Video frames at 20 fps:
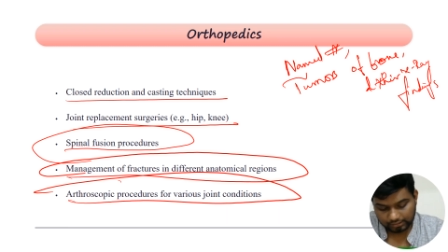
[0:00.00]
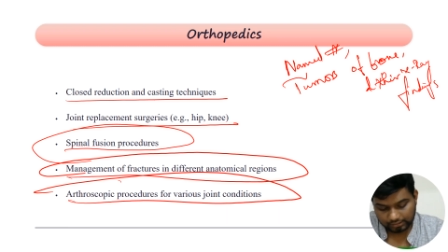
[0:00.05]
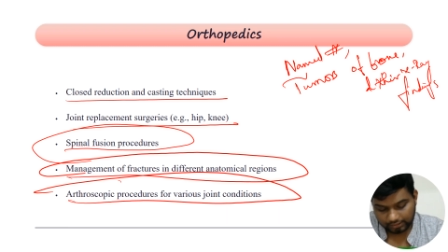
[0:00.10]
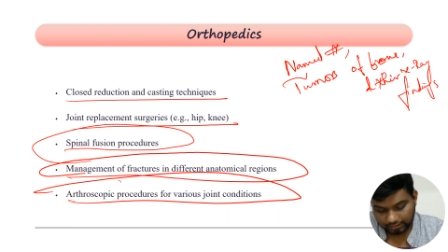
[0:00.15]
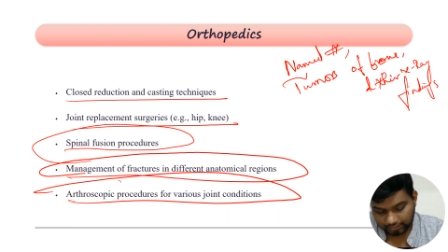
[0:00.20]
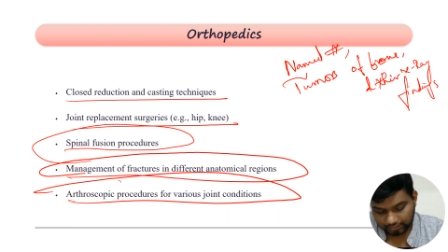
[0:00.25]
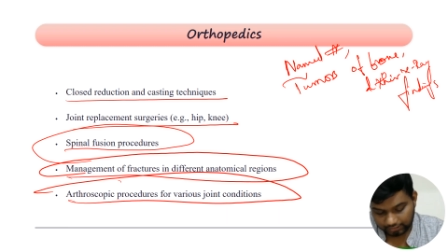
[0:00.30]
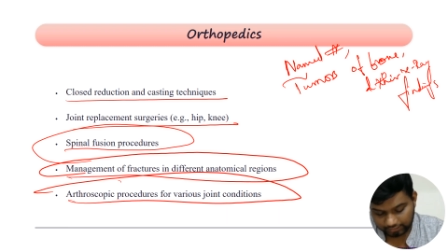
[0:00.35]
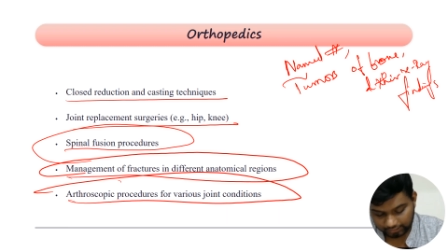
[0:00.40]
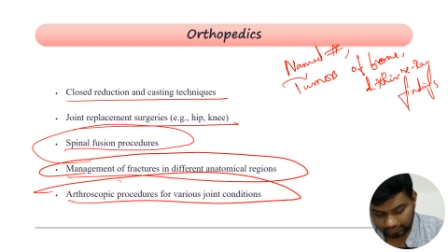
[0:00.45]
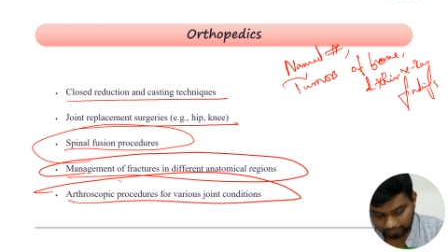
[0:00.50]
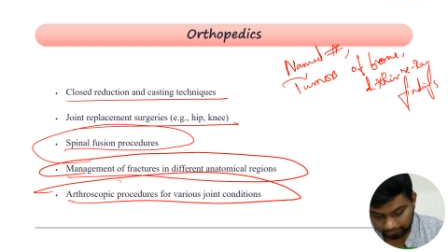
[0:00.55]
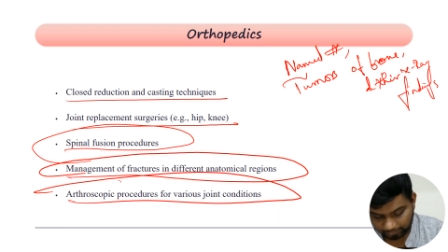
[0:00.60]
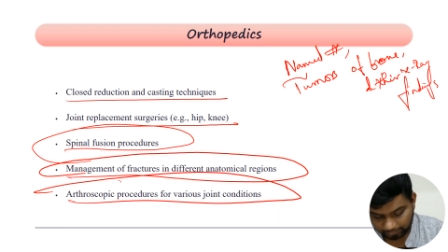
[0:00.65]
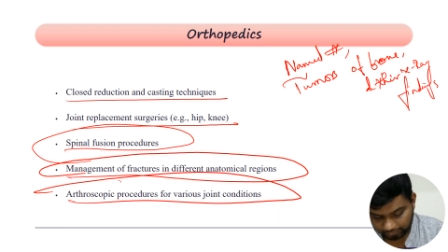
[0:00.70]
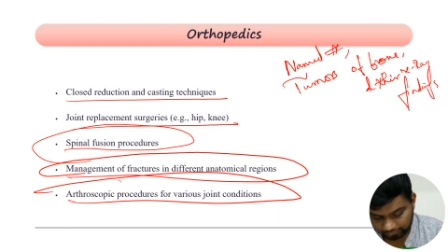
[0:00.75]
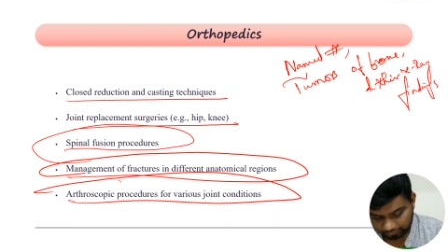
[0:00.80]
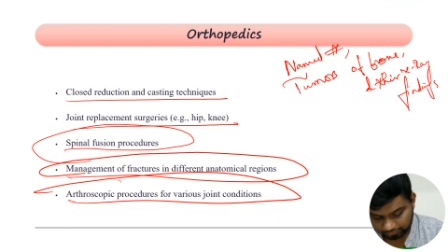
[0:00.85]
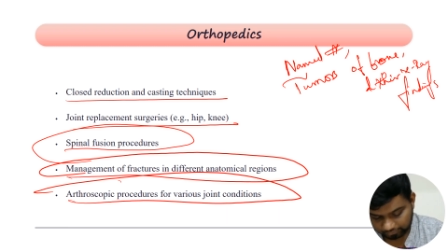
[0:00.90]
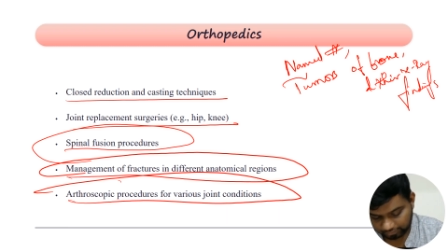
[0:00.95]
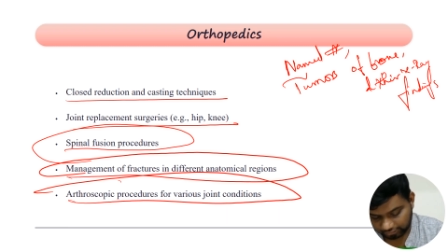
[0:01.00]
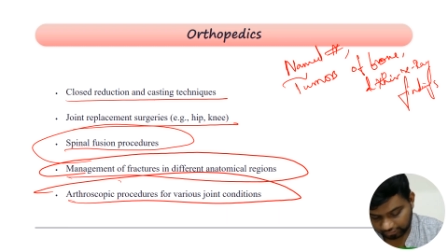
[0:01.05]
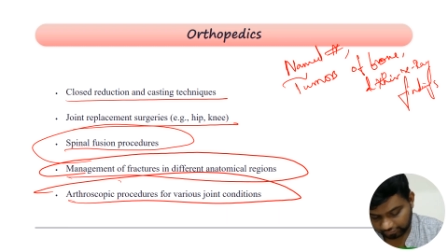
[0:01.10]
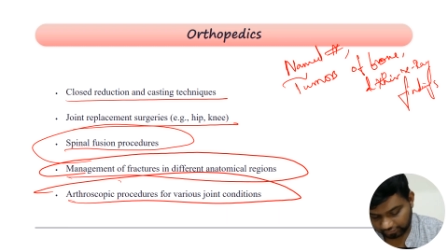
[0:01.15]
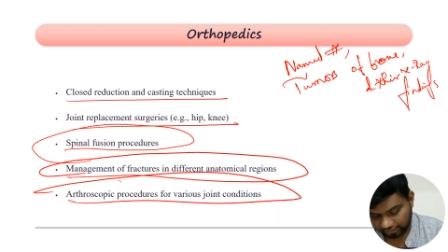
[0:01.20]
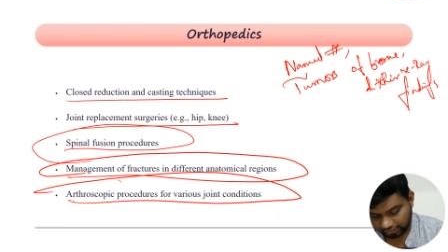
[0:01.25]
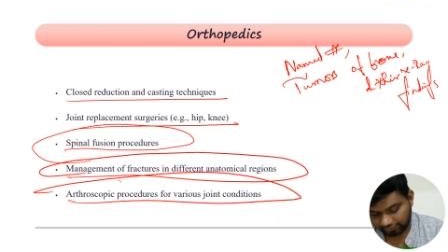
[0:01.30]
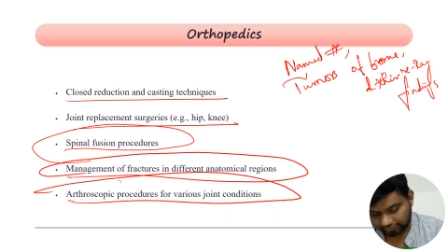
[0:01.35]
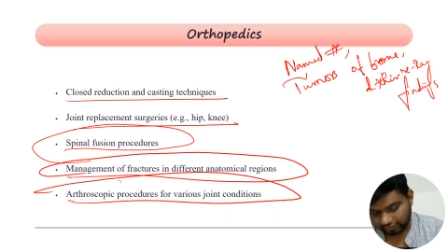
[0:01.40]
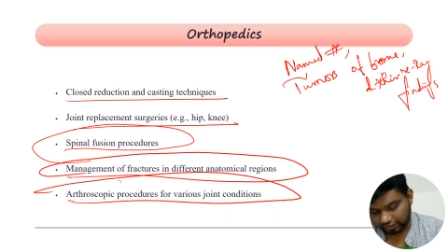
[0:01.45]
And apart from that,
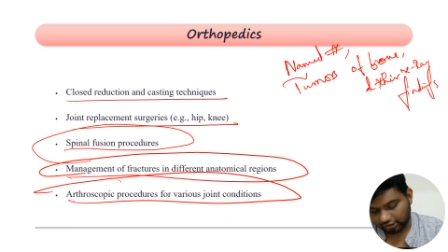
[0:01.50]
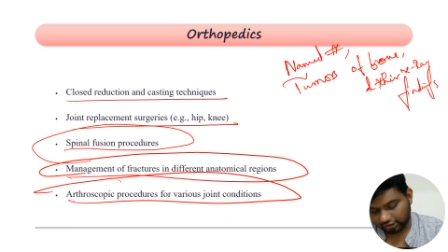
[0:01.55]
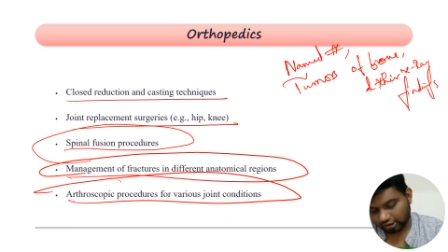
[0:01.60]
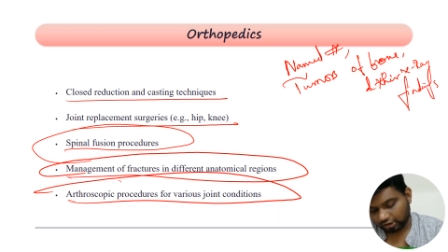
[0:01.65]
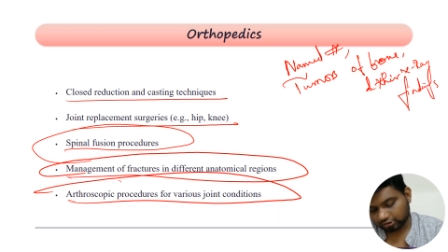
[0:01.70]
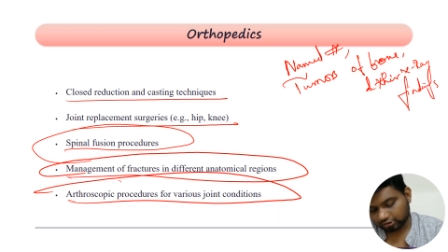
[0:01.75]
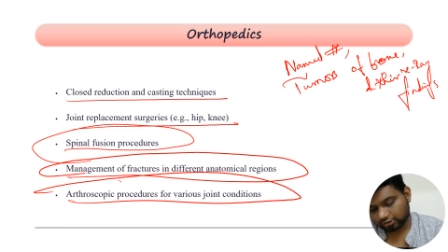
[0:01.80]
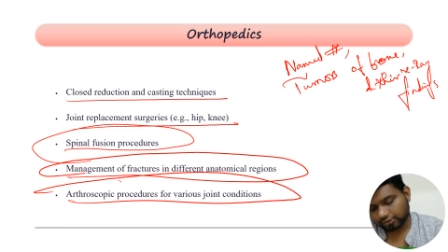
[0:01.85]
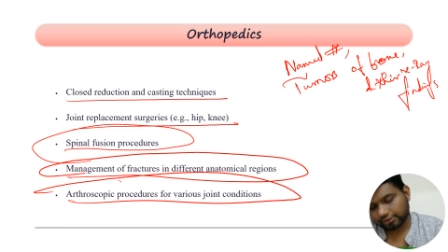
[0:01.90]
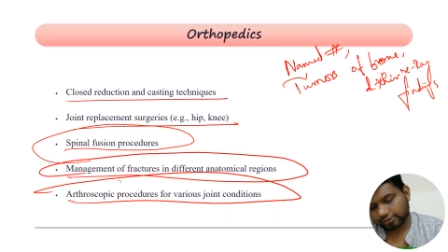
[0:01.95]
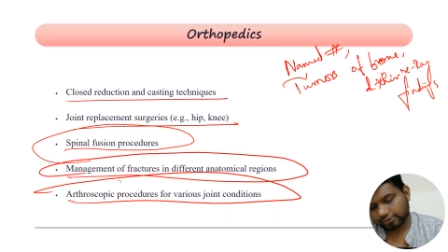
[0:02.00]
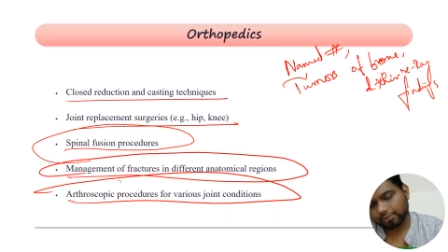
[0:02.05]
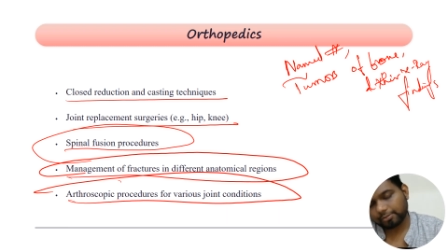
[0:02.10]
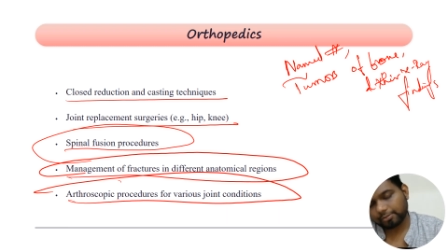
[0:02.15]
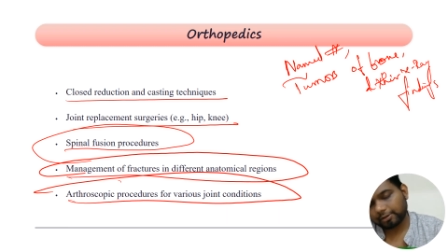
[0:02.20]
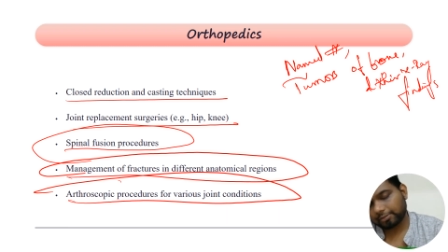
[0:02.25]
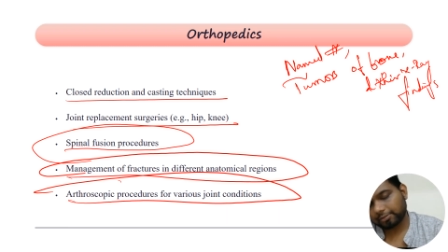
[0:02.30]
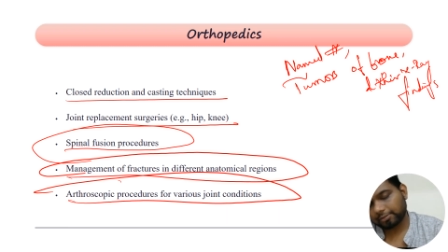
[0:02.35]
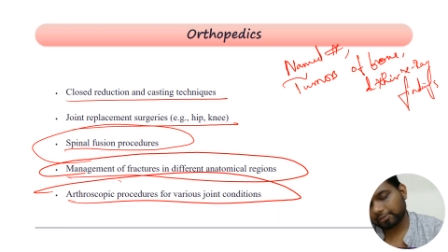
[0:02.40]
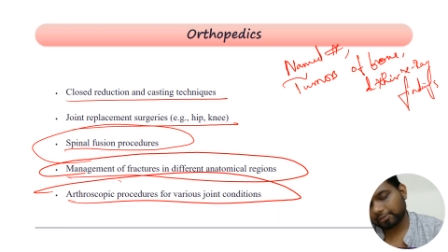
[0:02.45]
you have any arthroscopic